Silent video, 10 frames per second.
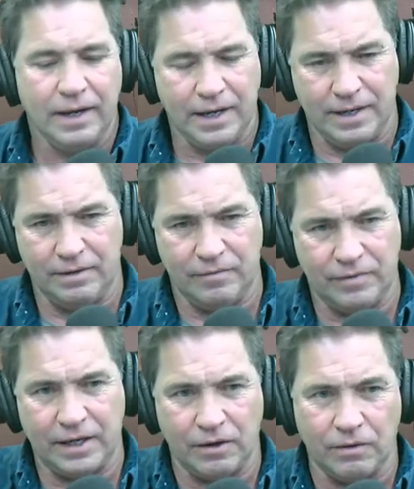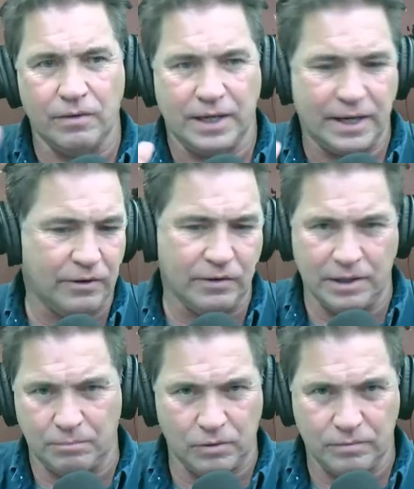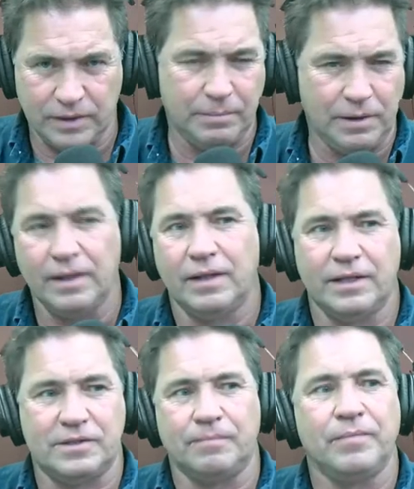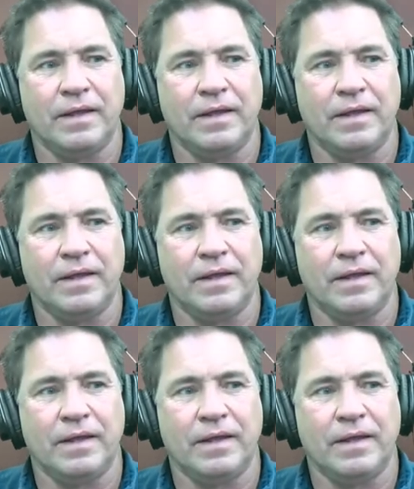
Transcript: And they go, they got your number. I mean, listen,